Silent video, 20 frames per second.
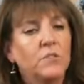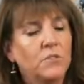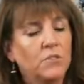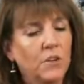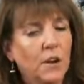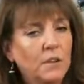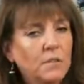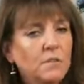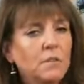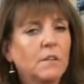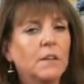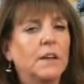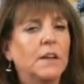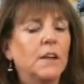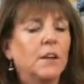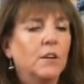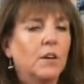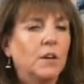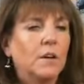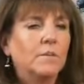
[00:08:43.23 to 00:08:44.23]

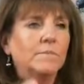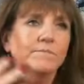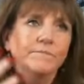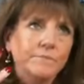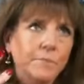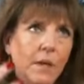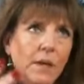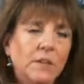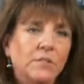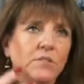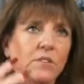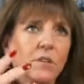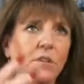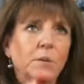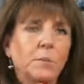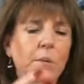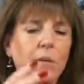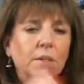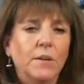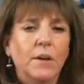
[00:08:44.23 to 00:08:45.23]
Generally, it's going
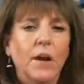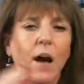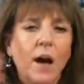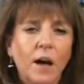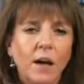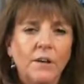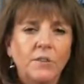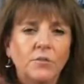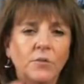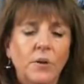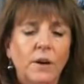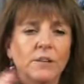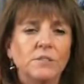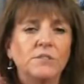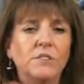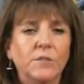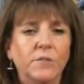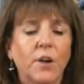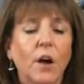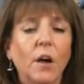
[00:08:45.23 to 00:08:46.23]
to be the
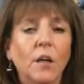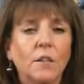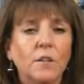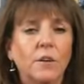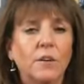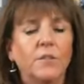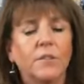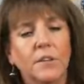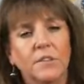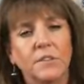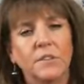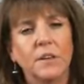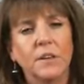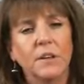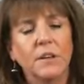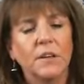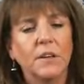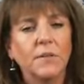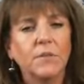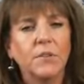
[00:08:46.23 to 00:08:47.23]
contrast of color that's
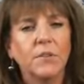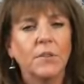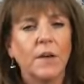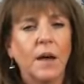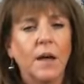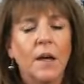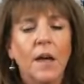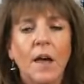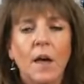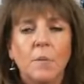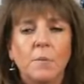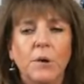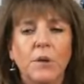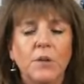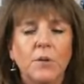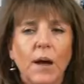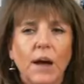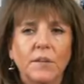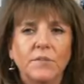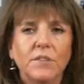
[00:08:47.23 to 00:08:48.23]
going to give you that. But
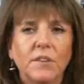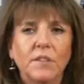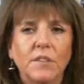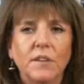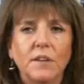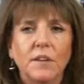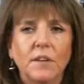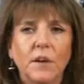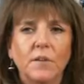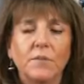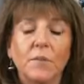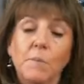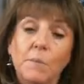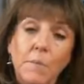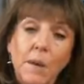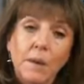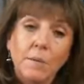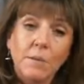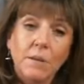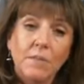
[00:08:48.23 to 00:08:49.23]
you have to think of
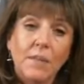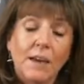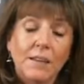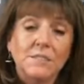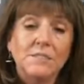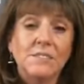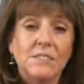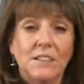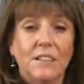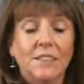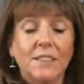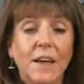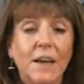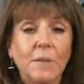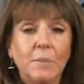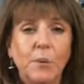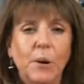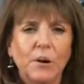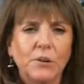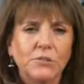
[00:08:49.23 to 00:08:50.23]
maybe that's the
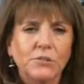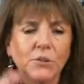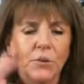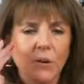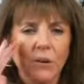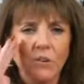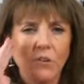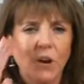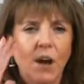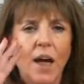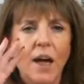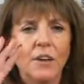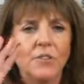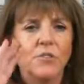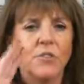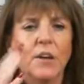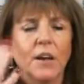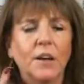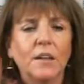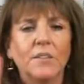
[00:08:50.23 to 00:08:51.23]
light part. So in your head,
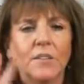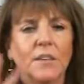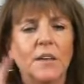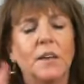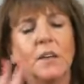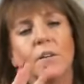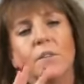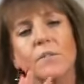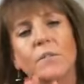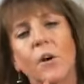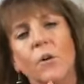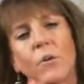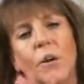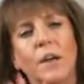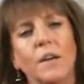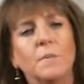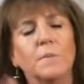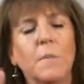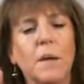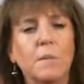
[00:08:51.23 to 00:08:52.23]
you got to think of,
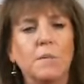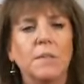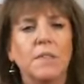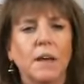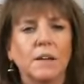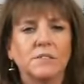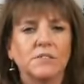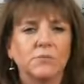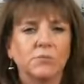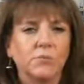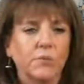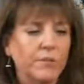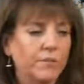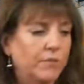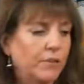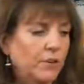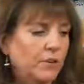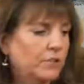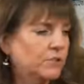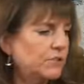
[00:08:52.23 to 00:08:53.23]
okay, maybe that's
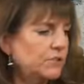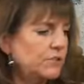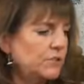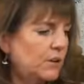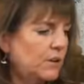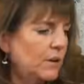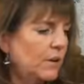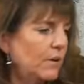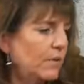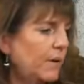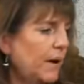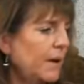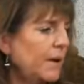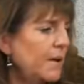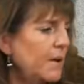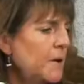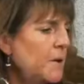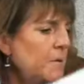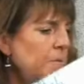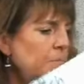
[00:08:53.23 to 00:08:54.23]
reversed. All right.